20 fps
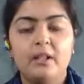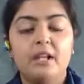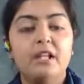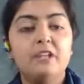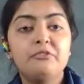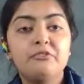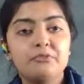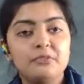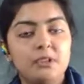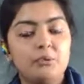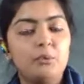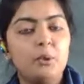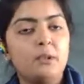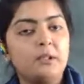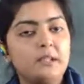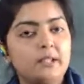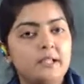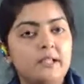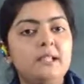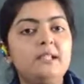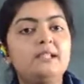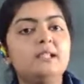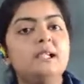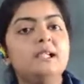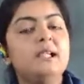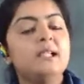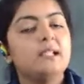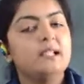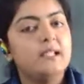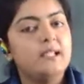if the water
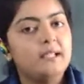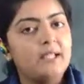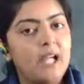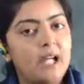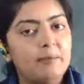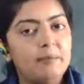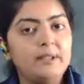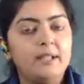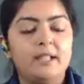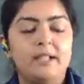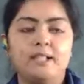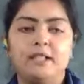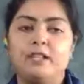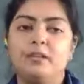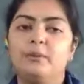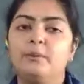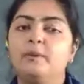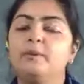is contaminated.